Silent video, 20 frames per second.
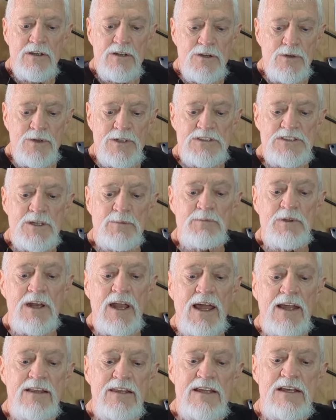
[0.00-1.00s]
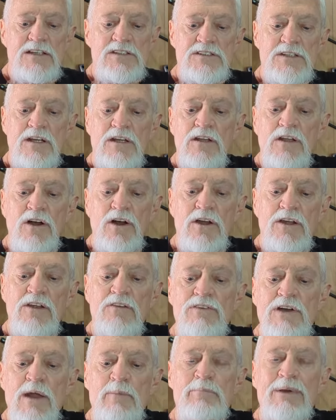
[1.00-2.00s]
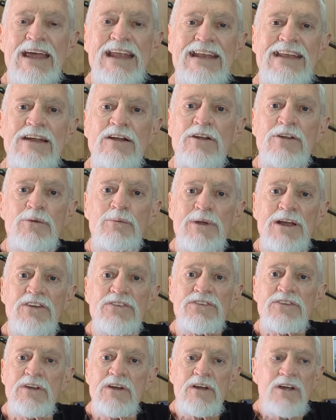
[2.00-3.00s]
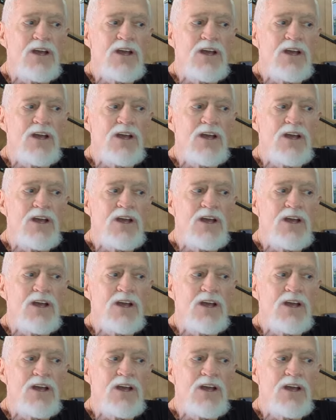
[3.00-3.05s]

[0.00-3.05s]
doing something like this. And look, you've got a bend here in the wrist.